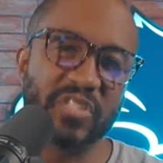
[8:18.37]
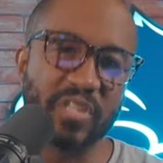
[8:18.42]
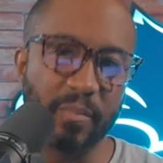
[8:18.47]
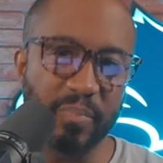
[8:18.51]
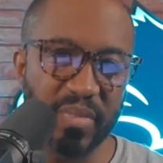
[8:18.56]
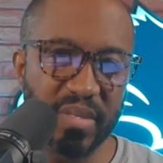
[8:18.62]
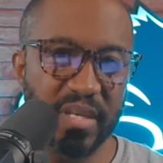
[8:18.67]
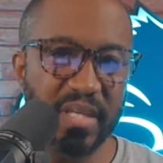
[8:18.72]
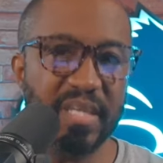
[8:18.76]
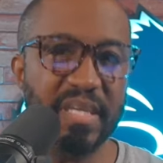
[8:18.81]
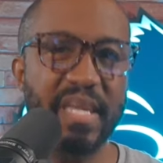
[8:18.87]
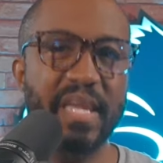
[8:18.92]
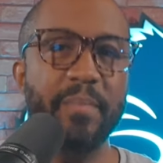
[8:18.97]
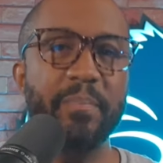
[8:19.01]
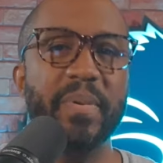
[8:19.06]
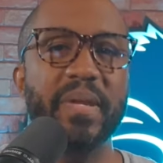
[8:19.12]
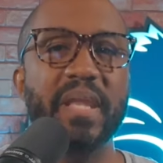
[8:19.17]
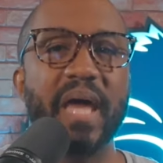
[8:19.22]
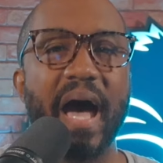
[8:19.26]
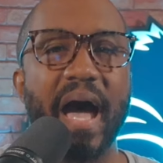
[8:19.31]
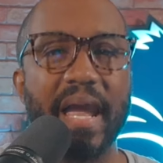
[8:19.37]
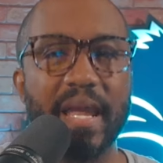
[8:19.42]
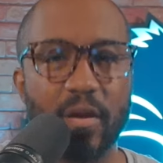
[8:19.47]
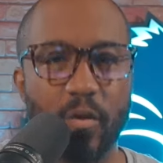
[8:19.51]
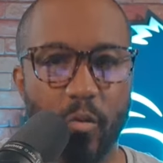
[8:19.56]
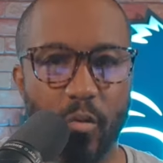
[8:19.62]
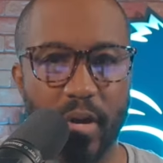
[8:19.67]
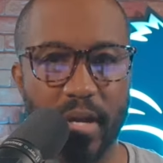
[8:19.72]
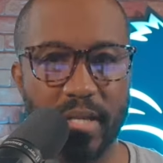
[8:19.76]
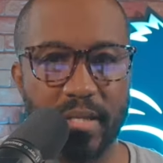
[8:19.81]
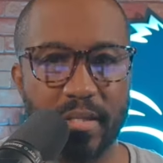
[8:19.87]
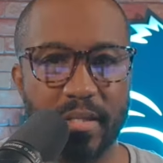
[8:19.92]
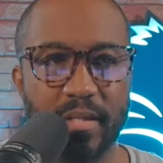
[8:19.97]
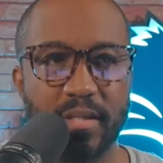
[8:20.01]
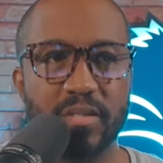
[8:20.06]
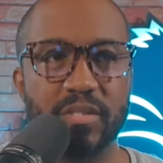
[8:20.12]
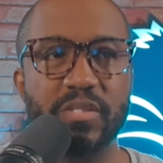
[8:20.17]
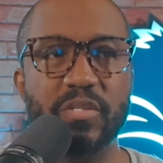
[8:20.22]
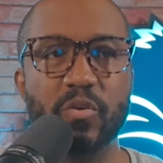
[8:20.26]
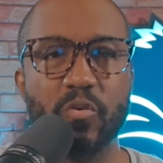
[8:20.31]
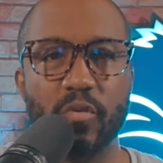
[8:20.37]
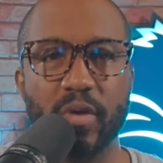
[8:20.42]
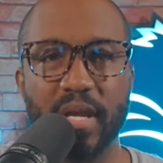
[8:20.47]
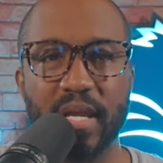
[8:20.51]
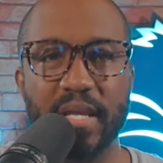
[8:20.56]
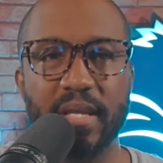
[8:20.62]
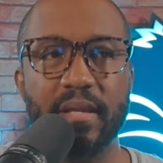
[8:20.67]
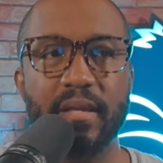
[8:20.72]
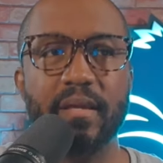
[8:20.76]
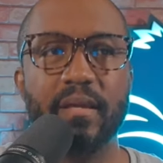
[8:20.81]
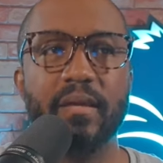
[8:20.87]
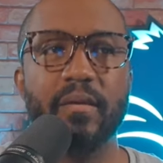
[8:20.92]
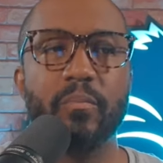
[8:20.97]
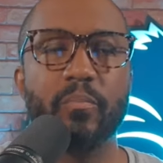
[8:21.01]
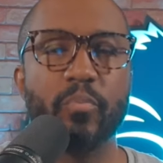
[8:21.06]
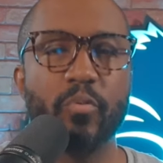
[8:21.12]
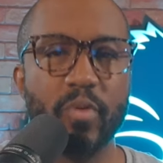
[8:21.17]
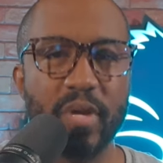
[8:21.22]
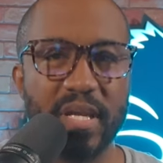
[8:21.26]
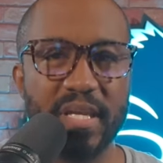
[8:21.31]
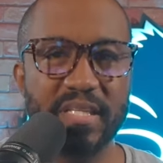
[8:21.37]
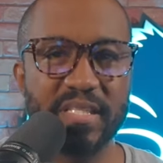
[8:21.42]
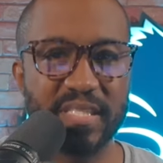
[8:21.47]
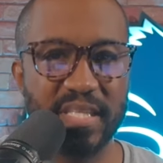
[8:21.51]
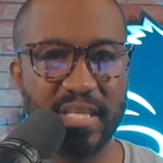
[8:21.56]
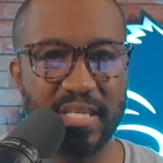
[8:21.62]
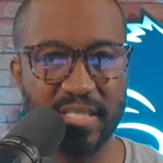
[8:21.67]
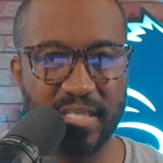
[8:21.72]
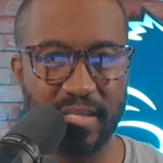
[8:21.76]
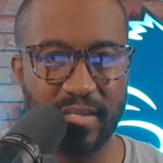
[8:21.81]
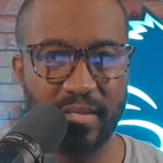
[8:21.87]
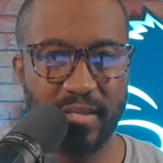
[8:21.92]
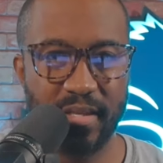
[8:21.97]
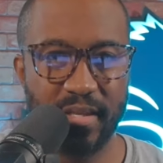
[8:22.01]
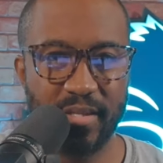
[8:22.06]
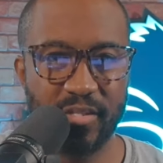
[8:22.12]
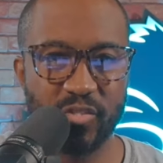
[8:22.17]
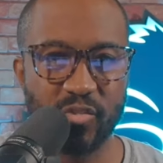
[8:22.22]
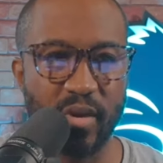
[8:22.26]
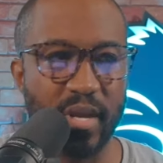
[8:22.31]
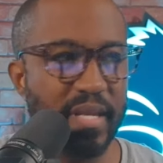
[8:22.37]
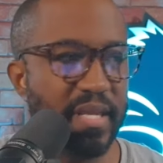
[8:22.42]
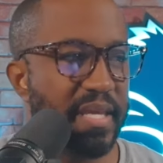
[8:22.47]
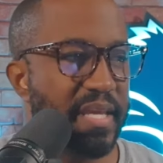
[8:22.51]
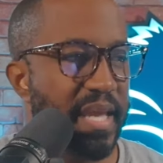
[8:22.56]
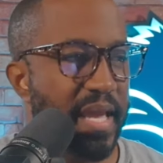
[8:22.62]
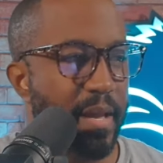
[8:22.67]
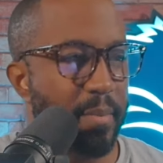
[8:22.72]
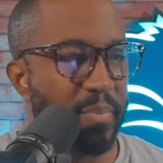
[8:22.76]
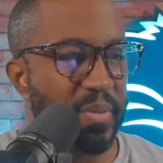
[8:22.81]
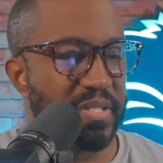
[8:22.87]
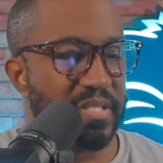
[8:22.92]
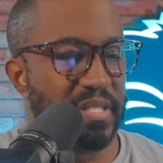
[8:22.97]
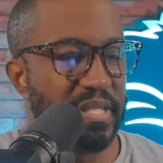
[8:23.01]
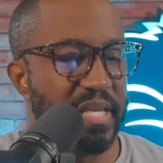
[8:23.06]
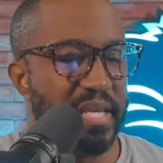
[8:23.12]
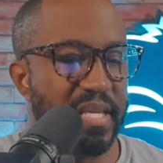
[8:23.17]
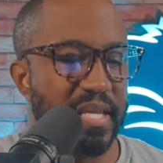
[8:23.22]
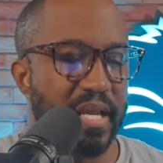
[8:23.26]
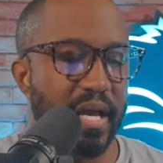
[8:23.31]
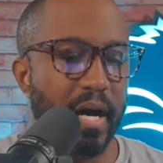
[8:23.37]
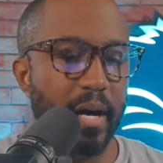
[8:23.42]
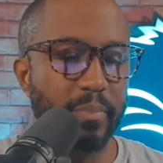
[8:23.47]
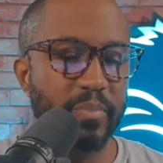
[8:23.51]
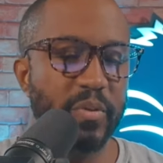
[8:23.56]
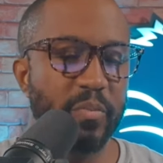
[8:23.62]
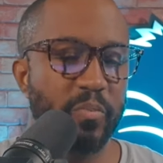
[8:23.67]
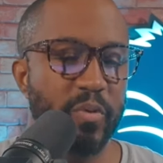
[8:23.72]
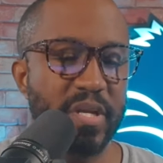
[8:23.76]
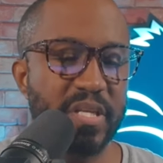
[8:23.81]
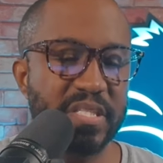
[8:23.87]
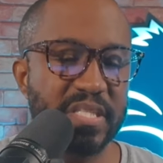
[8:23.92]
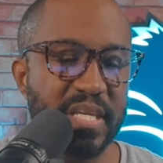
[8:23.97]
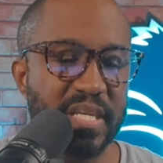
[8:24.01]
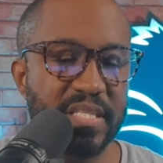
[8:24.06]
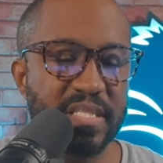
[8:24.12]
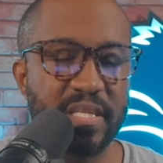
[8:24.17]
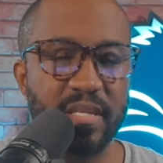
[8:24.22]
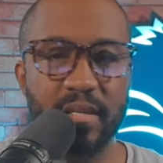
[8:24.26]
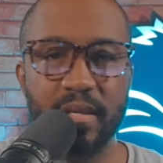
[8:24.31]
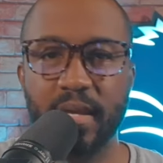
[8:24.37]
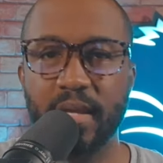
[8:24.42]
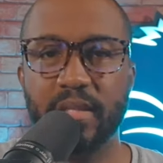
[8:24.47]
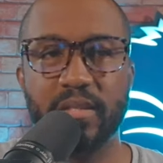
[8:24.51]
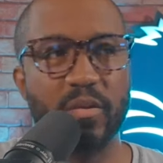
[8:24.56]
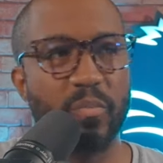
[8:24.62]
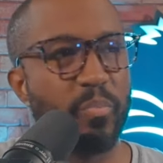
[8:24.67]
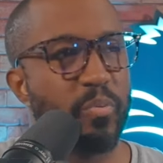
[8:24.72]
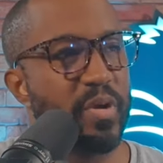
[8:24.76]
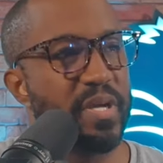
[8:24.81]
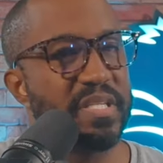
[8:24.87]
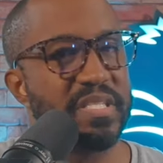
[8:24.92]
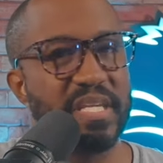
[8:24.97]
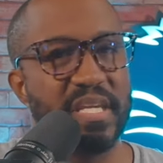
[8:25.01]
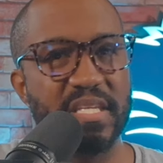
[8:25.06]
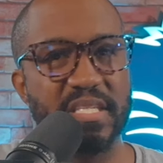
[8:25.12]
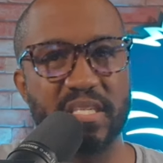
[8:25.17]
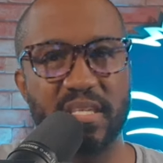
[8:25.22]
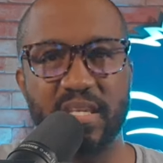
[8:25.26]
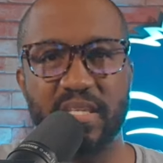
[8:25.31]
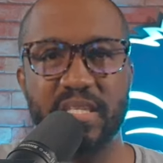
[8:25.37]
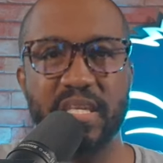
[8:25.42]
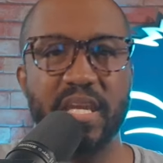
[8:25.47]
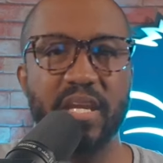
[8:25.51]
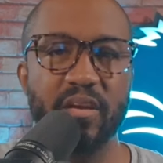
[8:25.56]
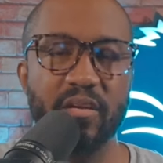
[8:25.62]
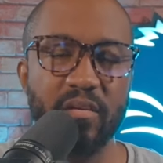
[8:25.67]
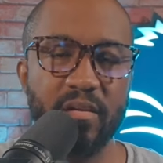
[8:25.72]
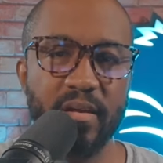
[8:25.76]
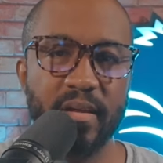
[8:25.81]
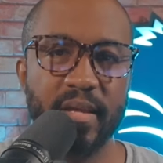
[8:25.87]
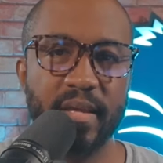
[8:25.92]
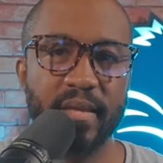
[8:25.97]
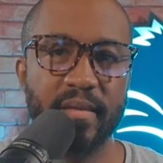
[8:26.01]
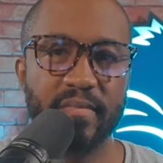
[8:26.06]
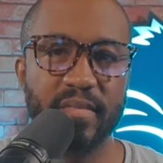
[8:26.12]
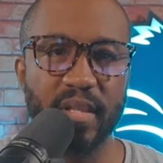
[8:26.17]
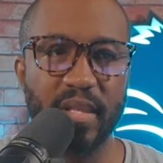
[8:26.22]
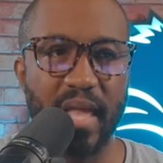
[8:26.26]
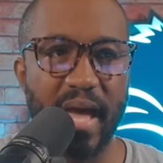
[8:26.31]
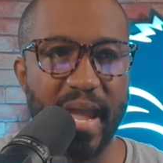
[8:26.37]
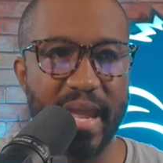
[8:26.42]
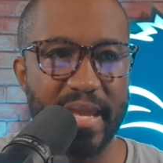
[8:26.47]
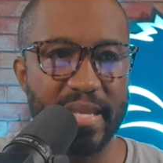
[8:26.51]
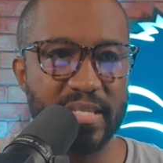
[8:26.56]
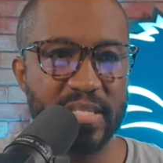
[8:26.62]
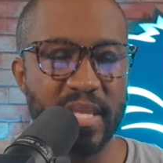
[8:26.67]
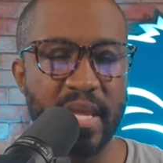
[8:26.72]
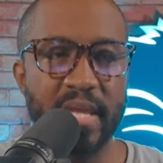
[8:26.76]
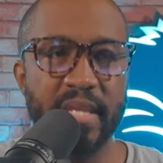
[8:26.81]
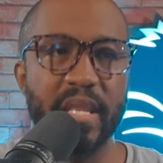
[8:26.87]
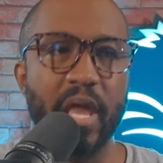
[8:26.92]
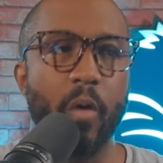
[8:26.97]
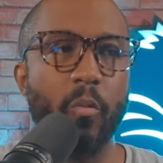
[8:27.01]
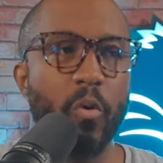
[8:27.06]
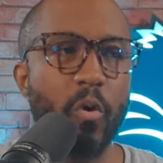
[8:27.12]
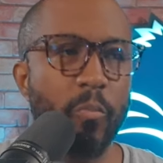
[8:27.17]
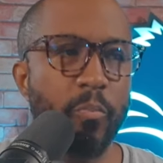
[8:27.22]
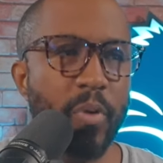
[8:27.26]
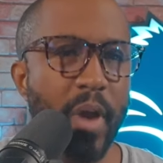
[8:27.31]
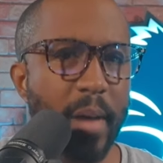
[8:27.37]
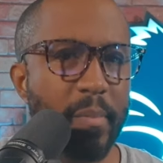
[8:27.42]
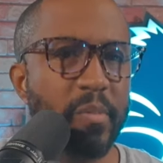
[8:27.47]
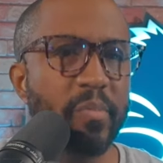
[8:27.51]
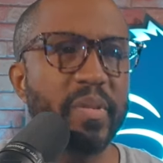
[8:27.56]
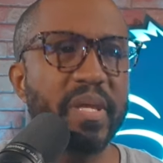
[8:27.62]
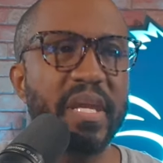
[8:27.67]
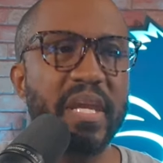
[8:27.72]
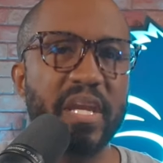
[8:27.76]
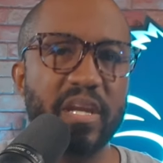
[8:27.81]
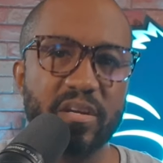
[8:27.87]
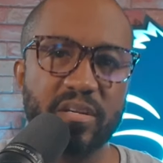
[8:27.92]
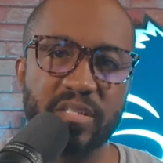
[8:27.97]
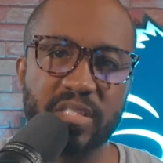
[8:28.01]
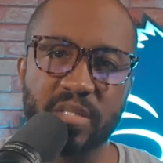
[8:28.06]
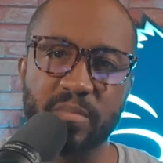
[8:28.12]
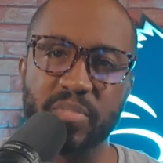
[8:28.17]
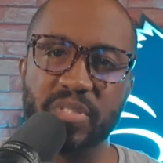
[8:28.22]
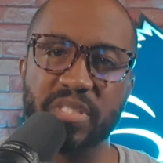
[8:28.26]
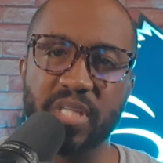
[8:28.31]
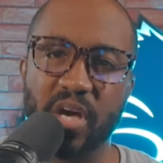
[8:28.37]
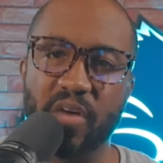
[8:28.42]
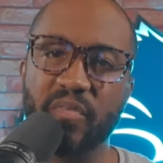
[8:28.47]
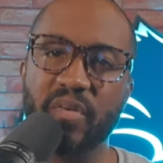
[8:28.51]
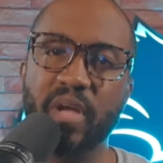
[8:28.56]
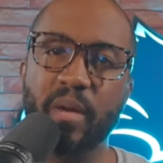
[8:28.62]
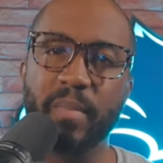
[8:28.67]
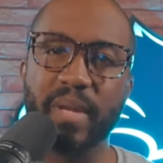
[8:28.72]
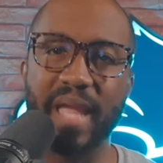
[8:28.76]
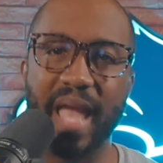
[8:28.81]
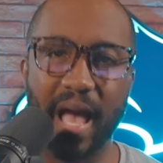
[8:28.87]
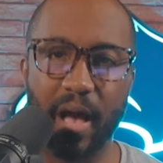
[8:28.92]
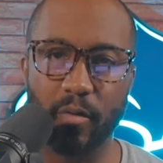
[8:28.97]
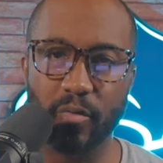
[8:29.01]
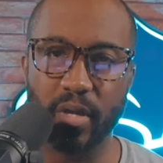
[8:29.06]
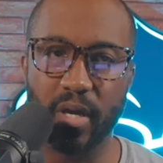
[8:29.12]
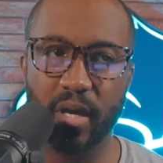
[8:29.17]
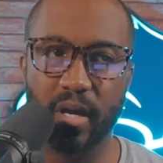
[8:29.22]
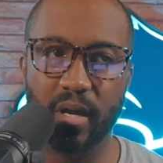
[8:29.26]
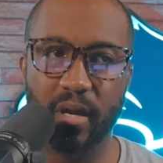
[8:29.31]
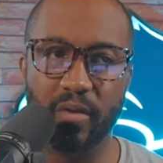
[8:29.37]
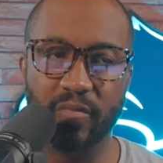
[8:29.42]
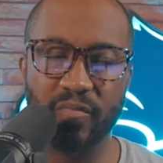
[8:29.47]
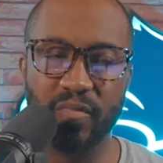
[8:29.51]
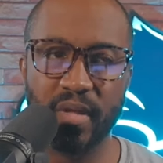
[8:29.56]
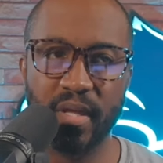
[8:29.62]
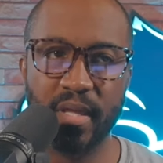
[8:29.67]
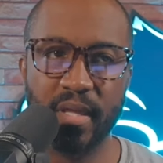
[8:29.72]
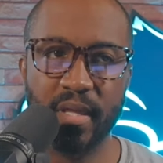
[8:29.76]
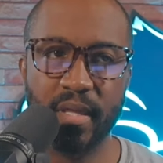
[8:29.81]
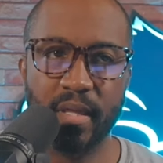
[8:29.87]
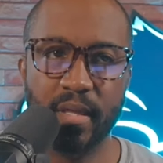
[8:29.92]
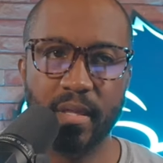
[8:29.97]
something to keep an eye on during preseason. Training camp is leading up to preseason. The preseason is here. The Lions. Now, we'll probably hear some stuff coming out of,